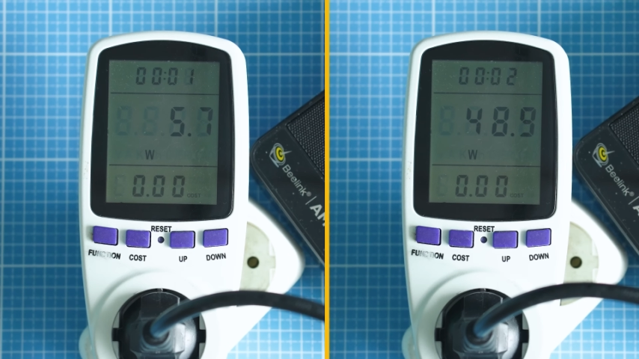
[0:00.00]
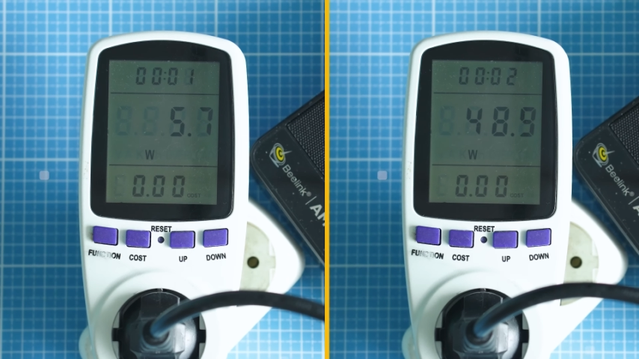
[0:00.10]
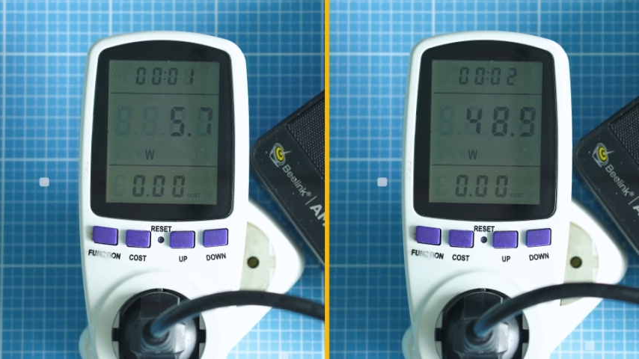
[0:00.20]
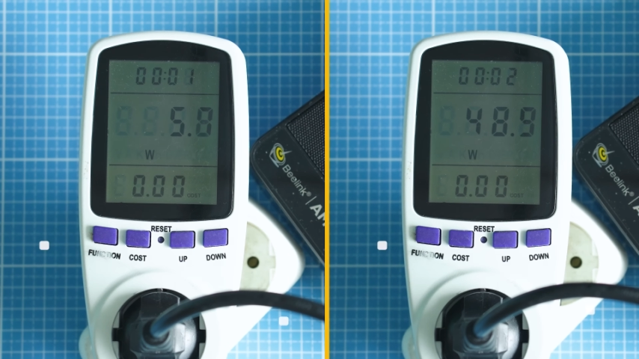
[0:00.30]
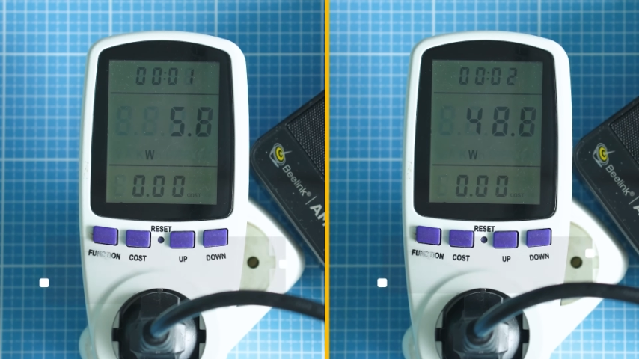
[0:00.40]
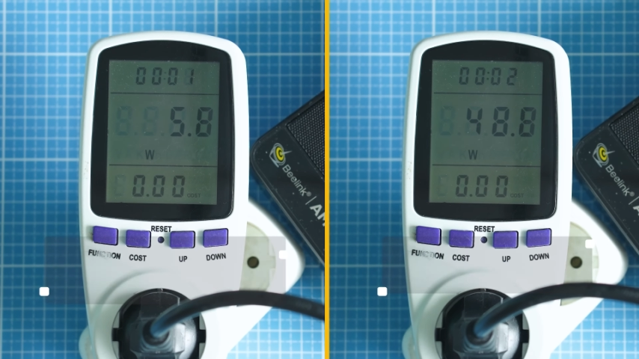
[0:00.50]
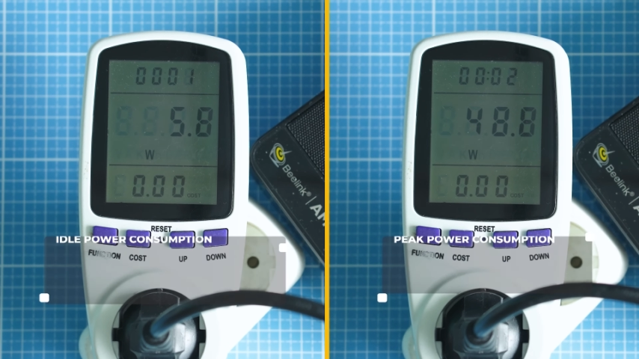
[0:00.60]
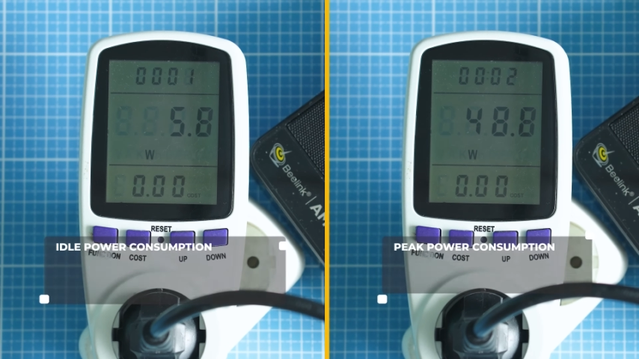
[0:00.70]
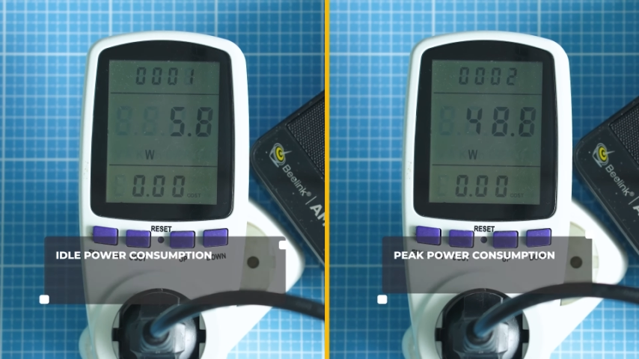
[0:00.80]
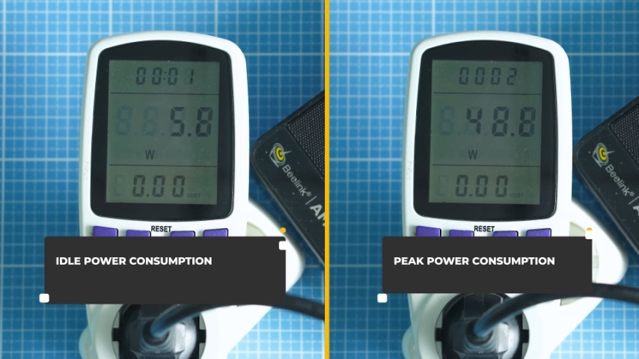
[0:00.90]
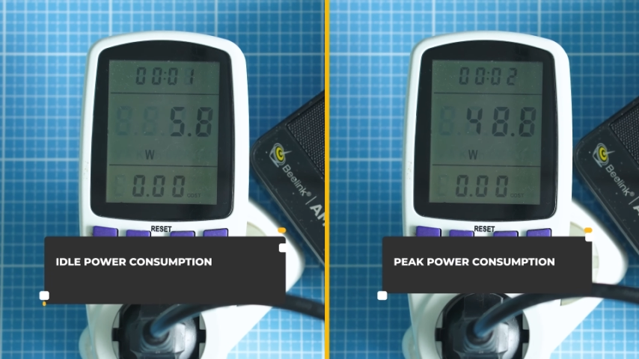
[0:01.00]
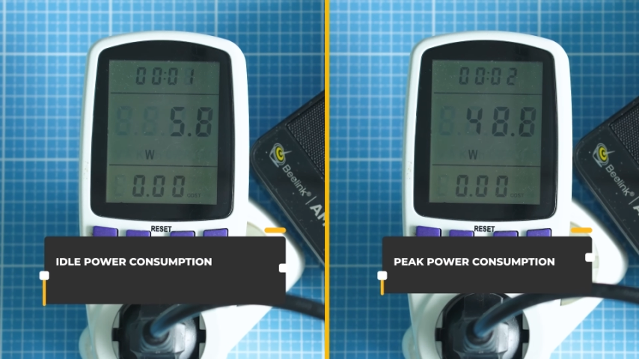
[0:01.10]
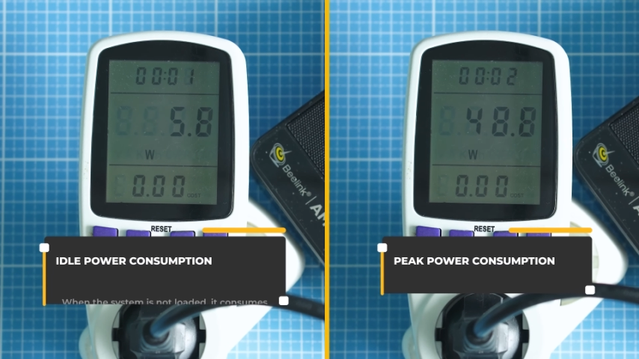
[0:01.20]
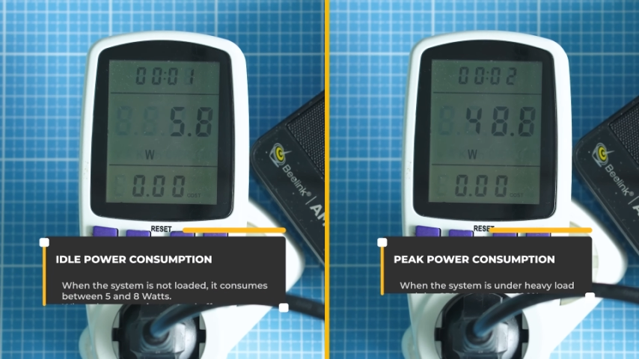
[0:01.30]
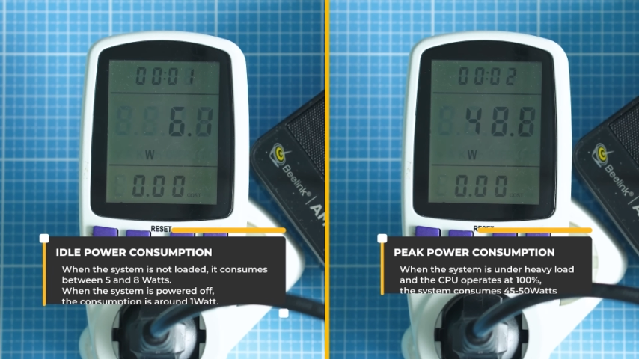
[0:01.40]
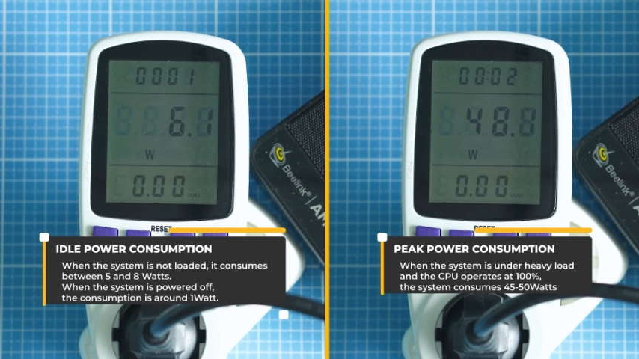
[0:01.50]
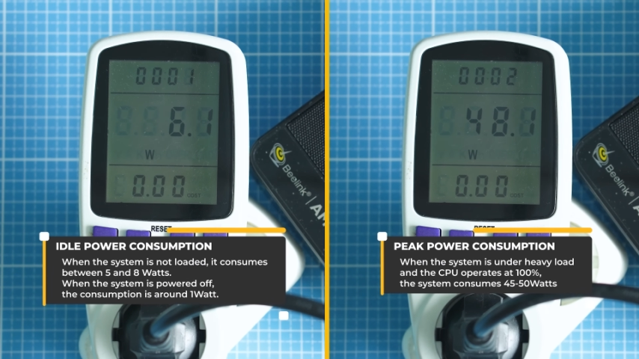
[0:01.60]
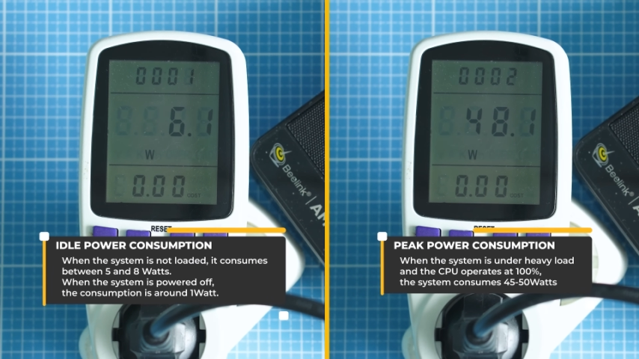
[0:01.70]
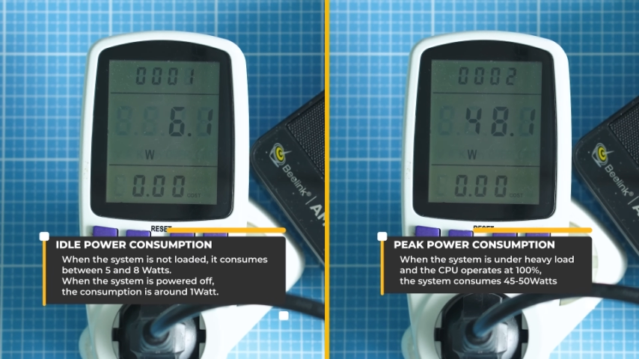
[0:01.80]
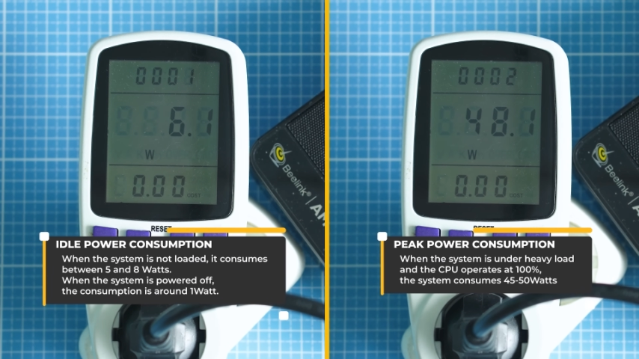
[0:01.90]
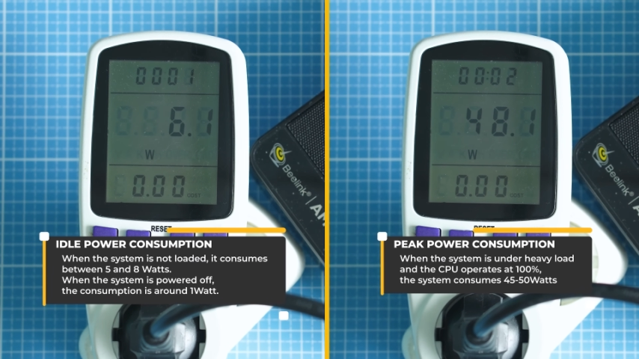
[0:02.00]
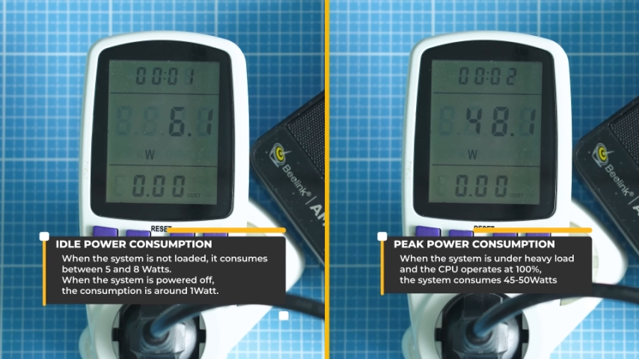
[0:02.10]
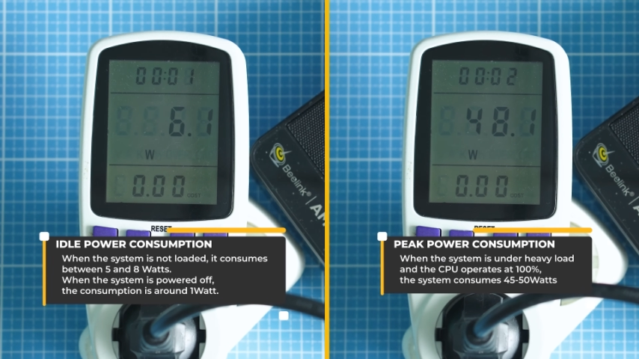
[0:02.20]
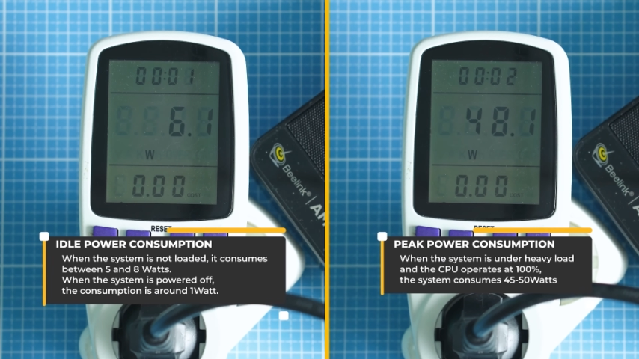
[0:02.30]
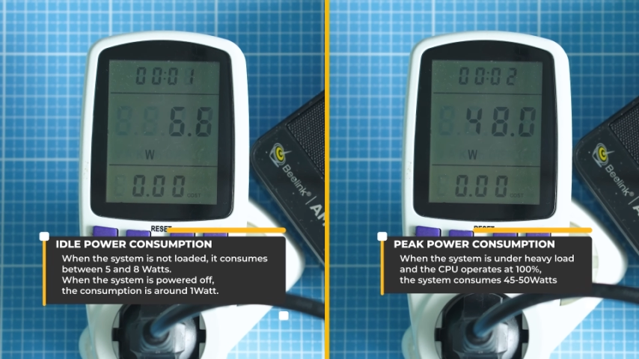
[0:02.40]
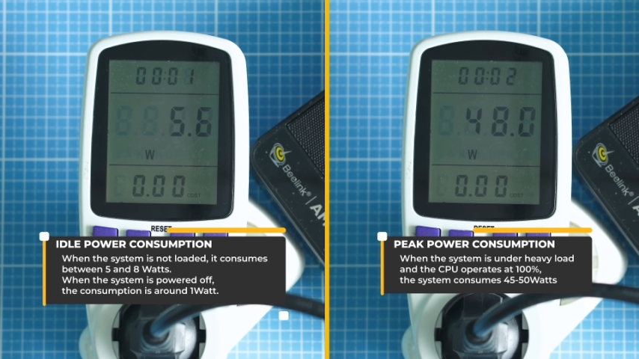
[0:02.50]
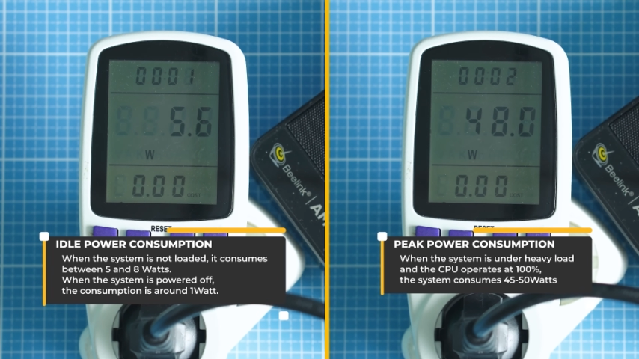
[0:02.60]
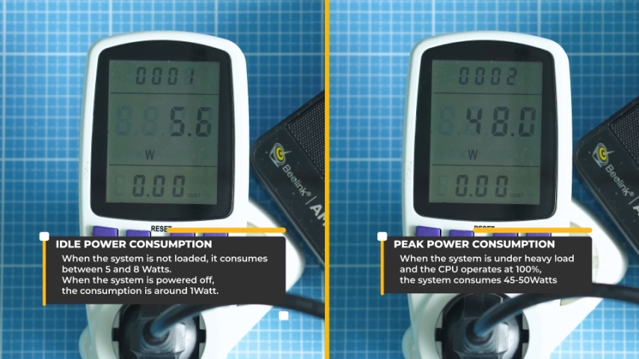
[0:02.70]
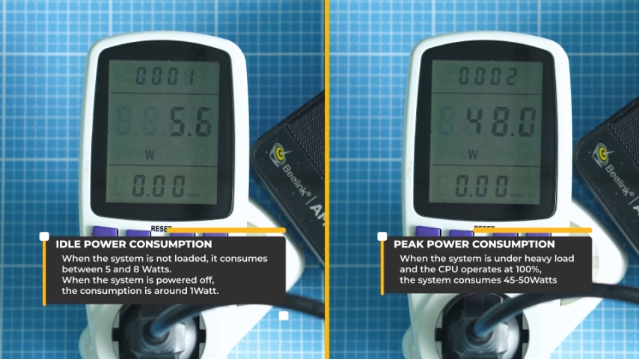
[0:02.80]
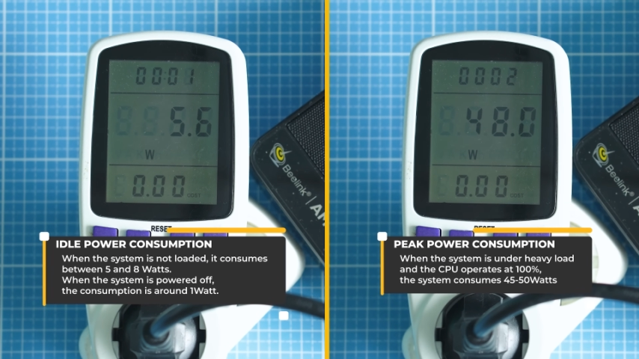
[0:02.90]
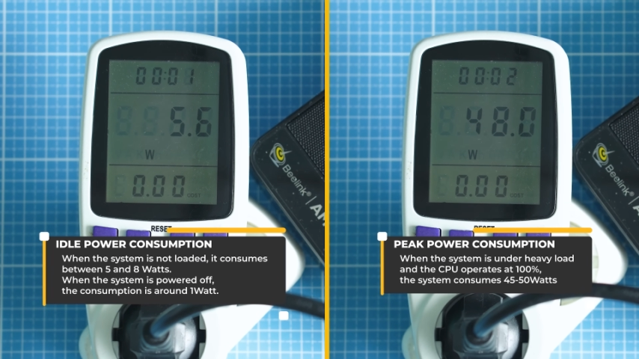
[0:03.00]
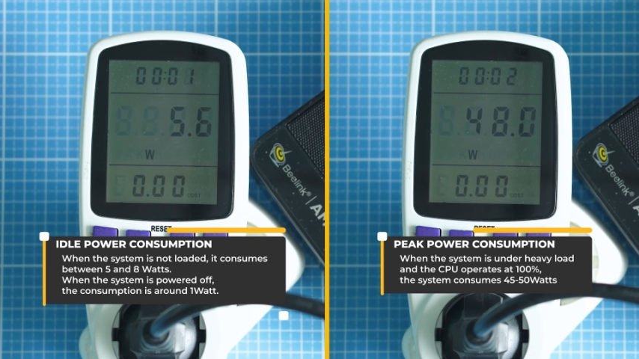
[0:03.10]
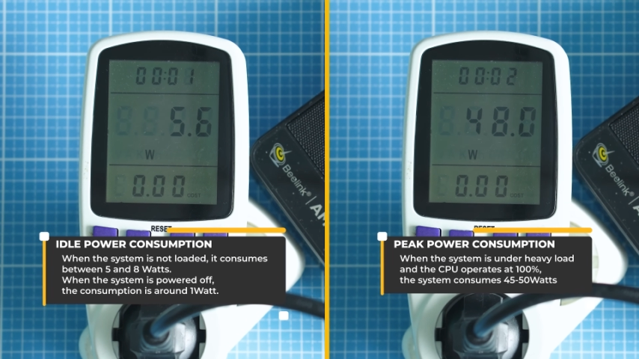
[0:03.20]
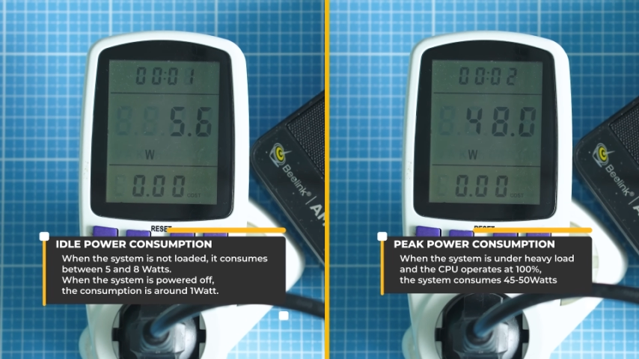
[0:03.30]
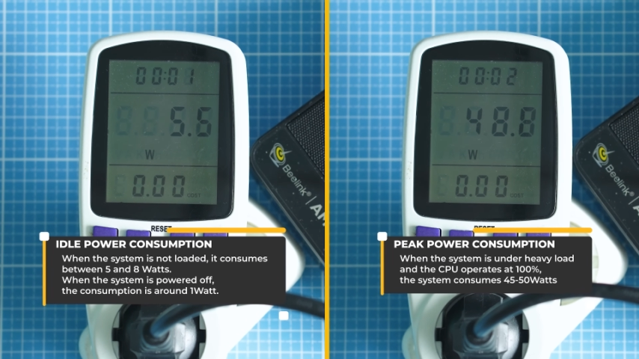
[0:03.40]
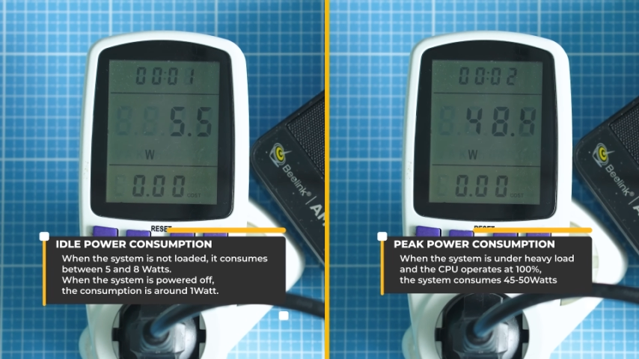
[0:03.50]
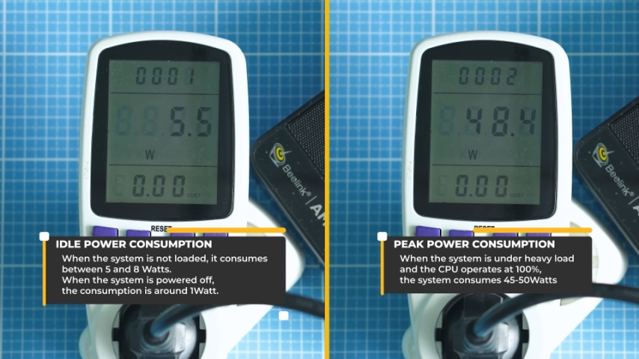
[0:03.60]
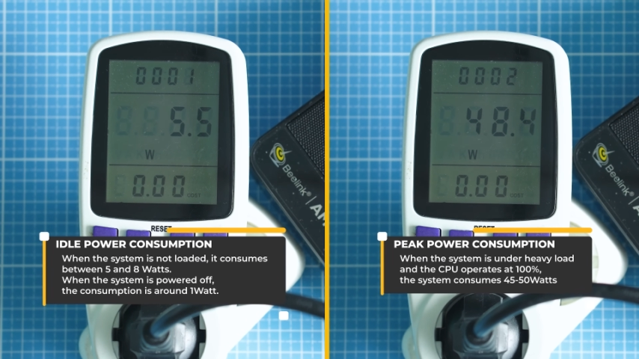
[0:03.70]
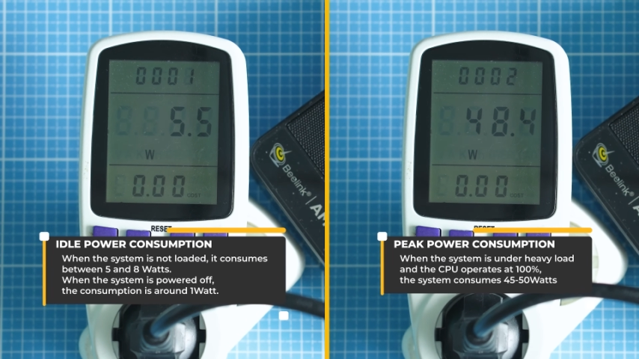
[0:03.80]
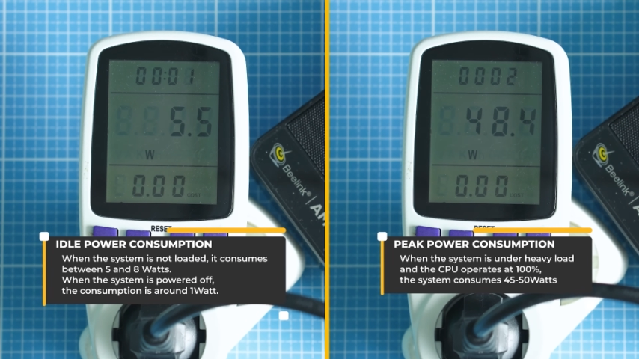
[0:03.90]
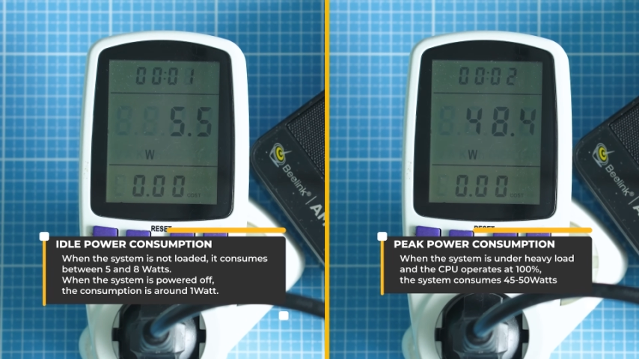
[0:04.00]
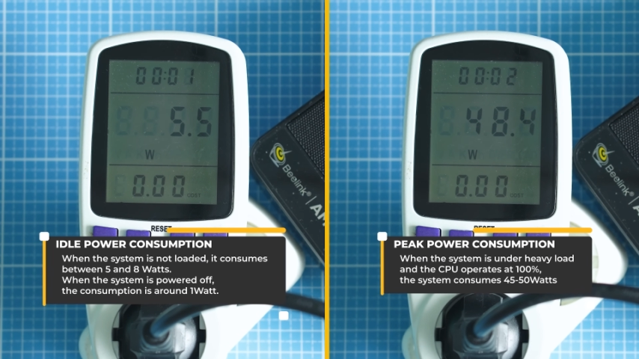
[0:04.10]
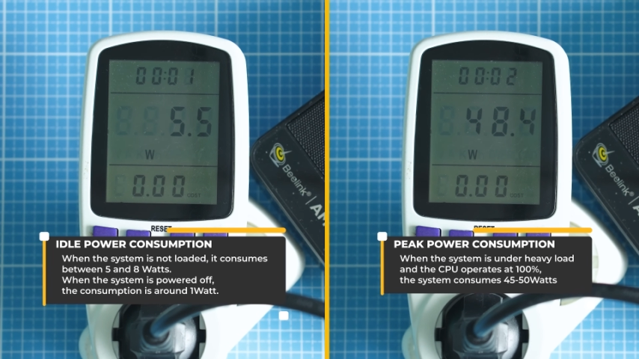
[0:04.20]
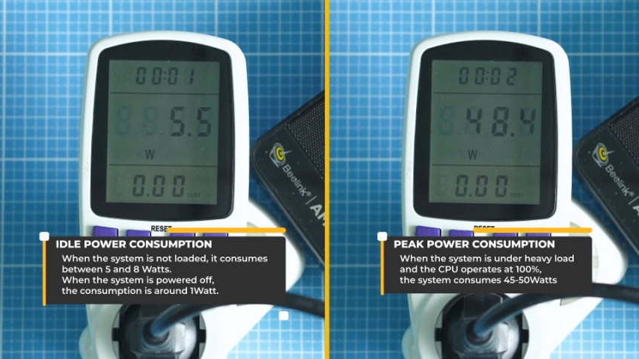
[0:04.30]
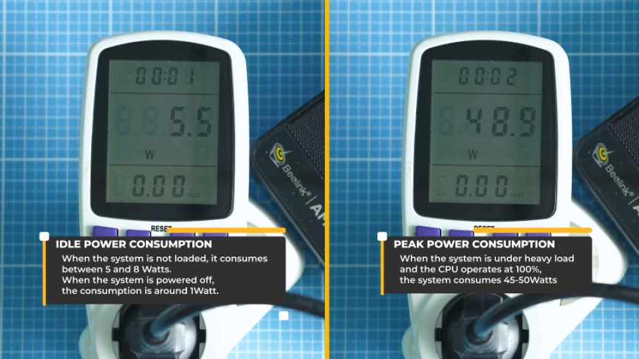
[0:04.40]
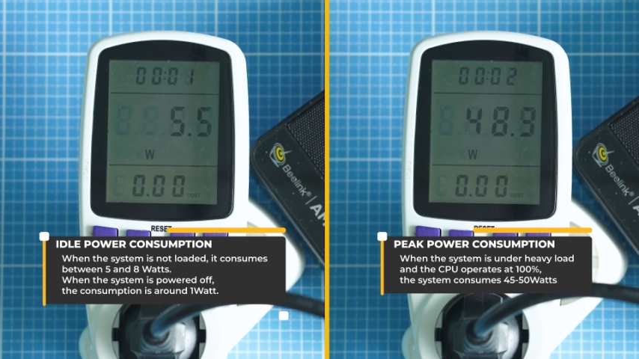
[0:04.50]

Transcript: (no speaker visible)